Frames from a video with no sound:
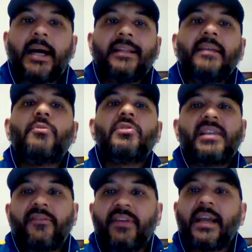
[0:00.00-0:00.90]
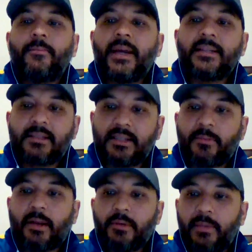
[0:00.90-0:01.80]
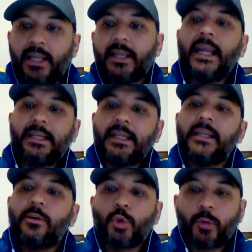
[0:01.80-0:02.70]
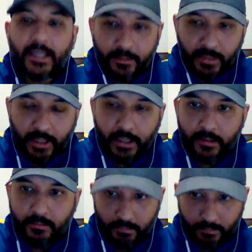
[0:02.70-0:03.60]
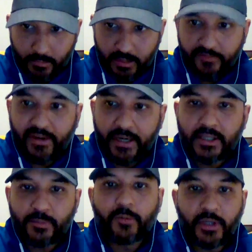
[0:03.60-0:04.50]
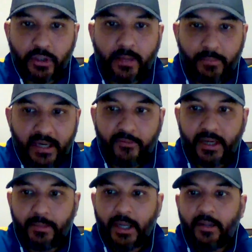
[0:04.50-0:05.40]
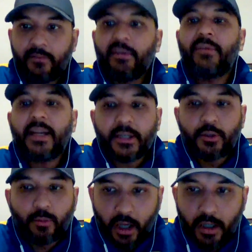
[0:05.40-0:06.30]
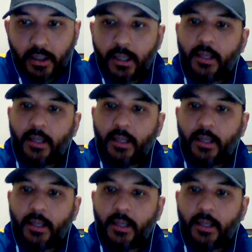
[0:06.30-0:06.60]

I think Mustafi at best is probably an 18 to 20 million defender. Is what we paid for him. We waited too long.